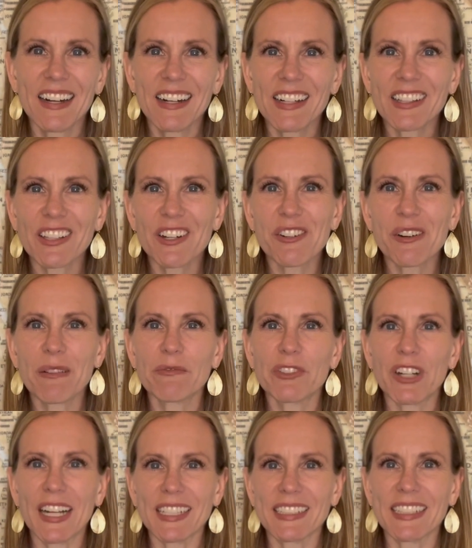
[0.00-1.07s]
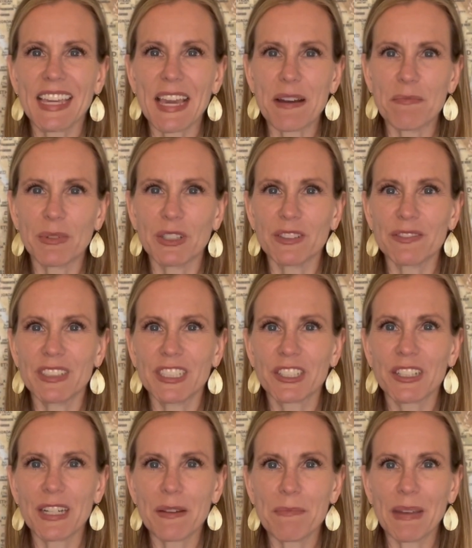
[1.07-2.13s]
Hello, I'm Veronica Campbell of
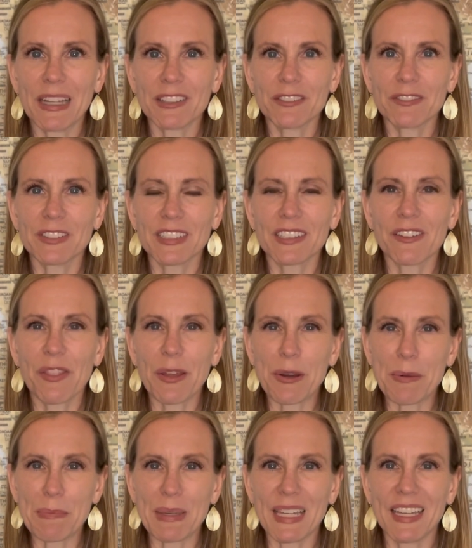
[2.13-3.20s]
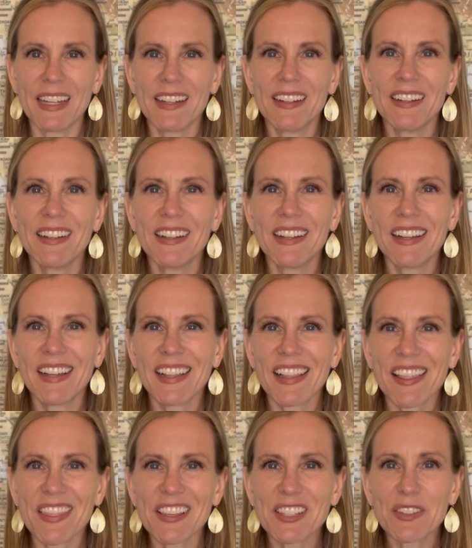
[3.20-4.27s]
Integrated Manual Physical Therapy.
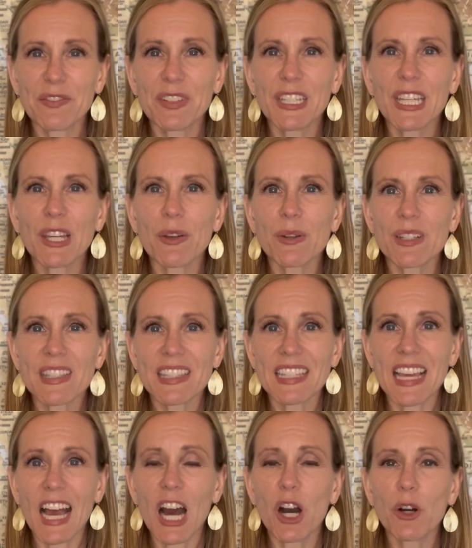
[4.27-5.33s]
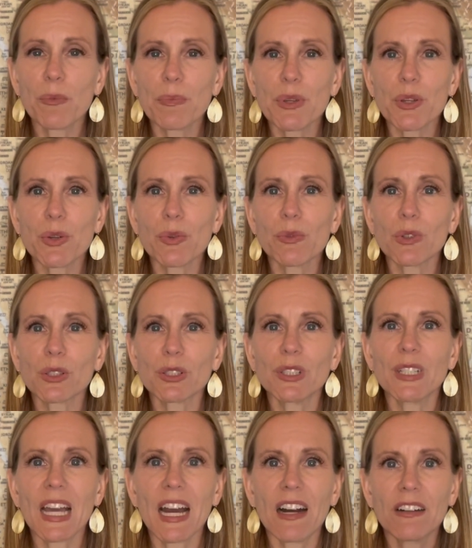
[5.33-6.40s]
This video is to help you
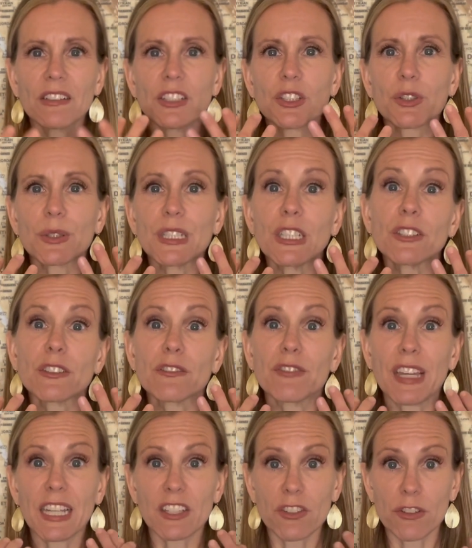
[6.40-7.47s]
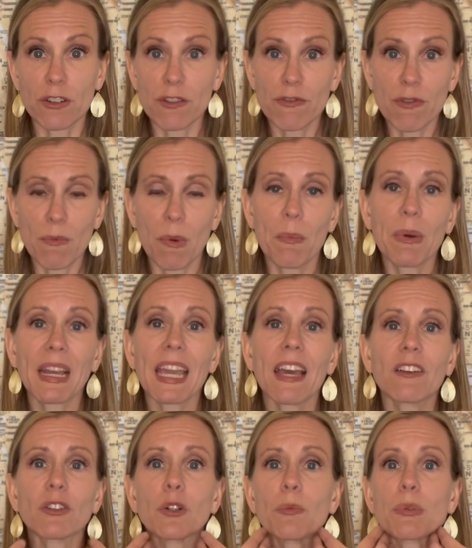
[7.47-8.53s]
learn how to treat your vagus nerve from a
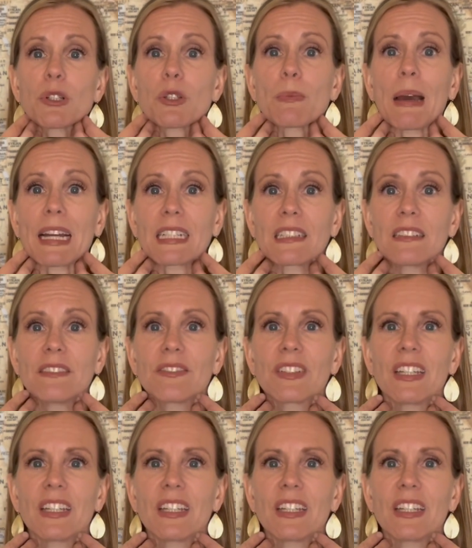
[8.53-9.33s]
mechanical perspective